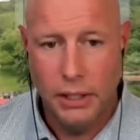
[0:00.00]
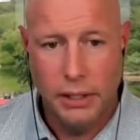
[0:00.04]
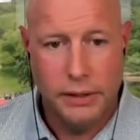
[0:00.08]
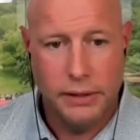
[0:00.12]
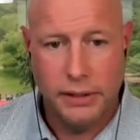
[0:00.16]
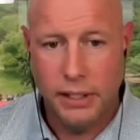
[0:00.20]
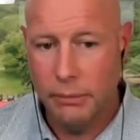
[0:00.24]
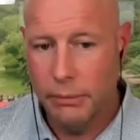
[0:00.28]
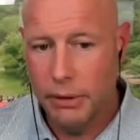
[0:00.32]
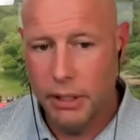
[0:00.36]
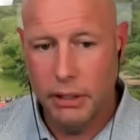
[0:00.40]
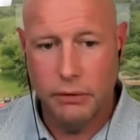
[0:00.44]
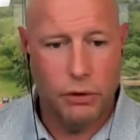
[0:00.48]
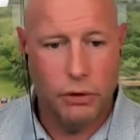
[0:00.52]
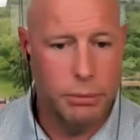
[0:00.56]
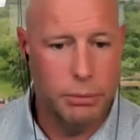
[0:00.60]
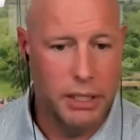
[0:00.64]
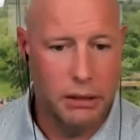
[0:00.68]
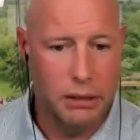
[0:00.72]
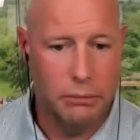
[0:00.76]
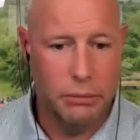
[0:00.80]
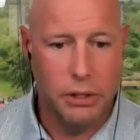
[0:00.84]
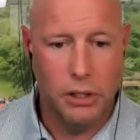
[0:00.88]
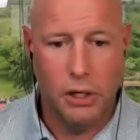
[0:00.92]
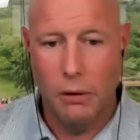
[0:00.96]
Somebody will
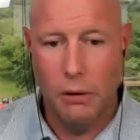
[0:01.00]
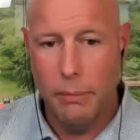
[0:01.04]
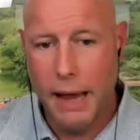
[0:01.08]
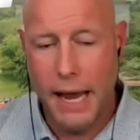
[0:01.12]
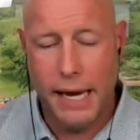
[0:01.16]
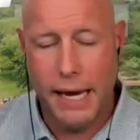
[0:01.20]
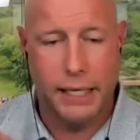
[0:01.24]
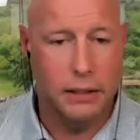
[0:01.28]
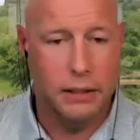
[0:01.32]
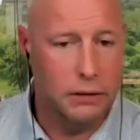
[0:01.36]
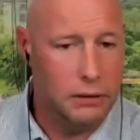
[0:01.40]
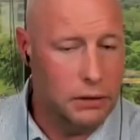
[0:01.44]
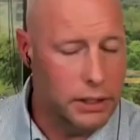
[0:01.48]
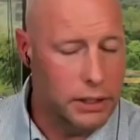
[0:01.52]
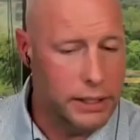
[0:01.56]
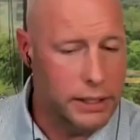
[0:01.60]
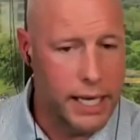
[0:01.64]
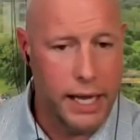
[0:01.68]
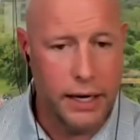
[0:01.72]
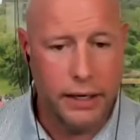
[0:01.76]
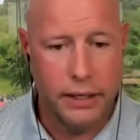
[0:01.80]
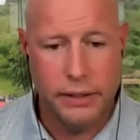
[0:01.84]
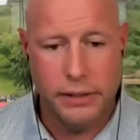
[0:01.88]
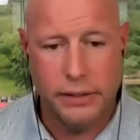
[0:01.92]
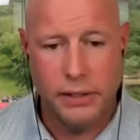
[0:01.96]
be able to go back and look
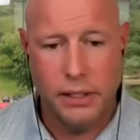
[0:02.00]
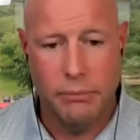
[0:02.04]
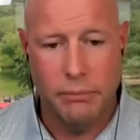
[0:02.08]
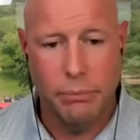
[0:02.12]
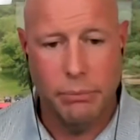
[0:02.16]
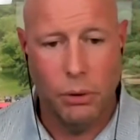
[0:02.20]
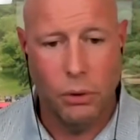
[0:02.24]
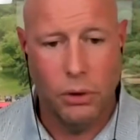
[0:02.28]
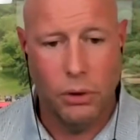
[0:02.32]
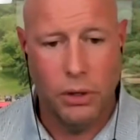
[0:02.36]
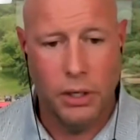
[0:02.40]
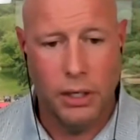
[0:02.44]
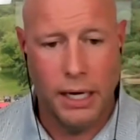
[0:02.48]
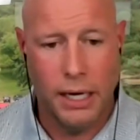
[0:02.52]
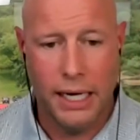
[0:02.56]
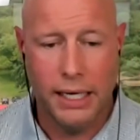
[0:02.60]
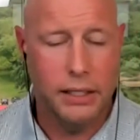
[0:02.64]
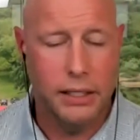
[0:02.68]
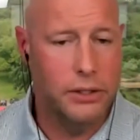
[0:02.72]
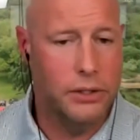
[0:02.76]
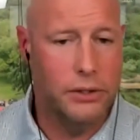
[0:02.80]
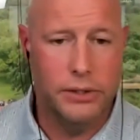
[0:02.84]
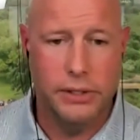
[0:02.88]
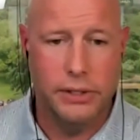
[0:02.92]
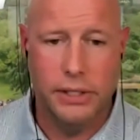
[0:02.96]
at it at some point. I
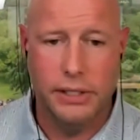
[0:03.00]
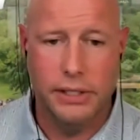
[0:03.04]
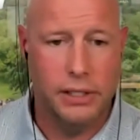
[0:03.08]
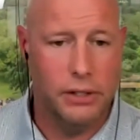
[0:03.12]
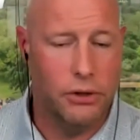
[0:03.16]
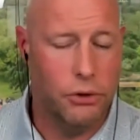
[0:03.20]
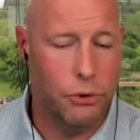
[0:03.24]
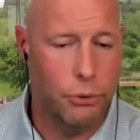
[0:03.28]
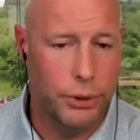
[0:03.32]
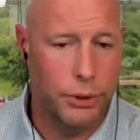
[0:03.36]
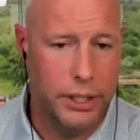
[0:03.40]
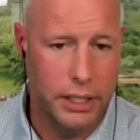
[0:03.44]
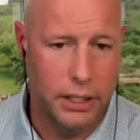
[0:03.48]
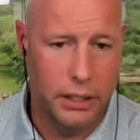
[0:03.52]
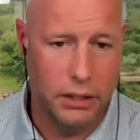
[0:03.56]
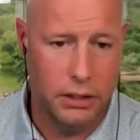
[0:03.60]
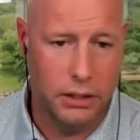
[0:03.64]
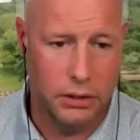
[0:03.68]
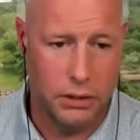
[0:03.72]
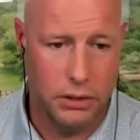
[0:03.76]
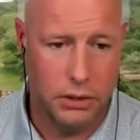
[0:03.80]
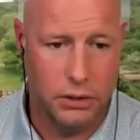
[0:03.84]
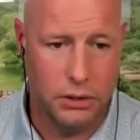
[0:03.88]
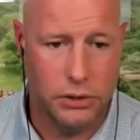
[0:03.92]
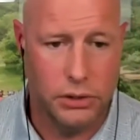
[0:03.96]
could use this in 3
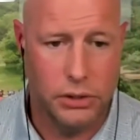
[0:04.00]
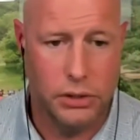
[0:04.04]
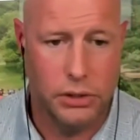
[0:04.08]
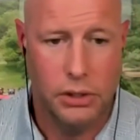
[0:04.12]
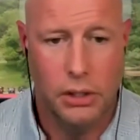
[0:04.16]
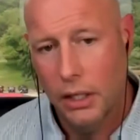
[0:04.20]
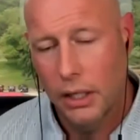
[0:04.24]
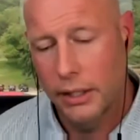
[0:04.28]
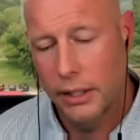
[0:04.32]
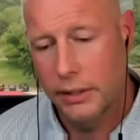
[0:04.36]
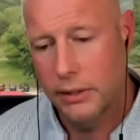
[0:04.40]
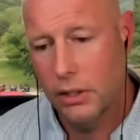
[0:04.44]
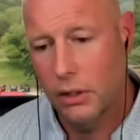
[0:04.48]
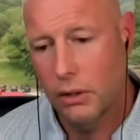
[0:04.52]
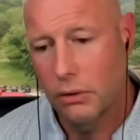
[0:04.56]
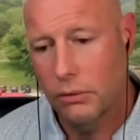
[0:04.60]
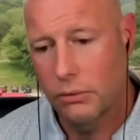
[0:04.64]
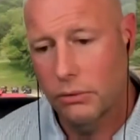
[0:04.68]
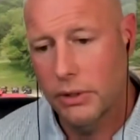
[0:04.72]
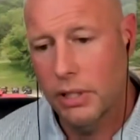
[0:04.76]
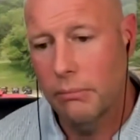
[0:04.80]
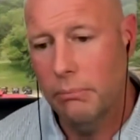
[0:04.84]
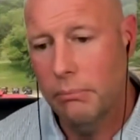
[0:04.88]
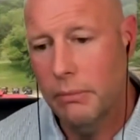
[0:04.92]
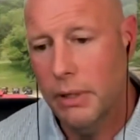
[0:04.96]
years. And so
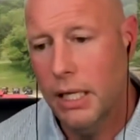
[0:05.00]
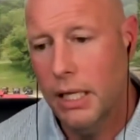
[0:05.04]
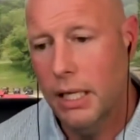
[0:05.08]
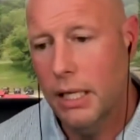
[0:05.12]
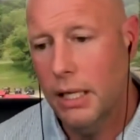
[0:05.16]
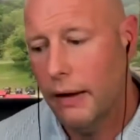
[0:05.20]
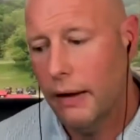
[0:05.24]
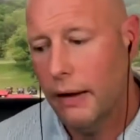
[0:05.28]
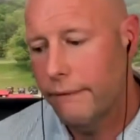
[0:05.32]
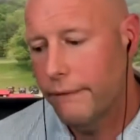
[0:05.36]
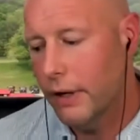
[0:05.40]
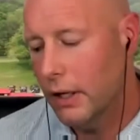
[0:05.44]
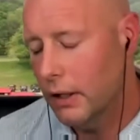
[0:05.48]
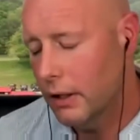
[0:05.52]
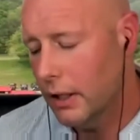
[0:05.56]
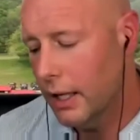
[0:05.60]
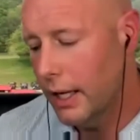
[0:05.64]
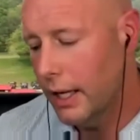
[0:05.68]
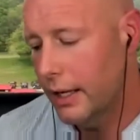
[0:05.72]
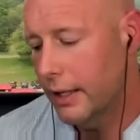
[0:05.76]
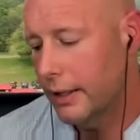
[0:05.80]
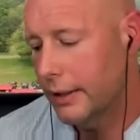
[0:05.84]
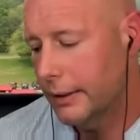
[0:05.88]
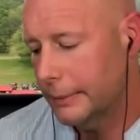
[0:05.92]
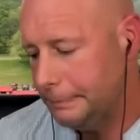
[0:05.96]
to me, I felt
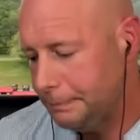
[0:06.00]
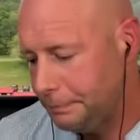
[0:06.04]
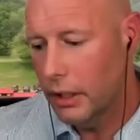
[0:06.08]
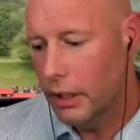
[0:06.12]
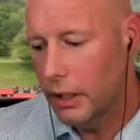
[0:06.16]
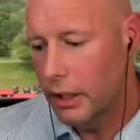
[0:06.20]
like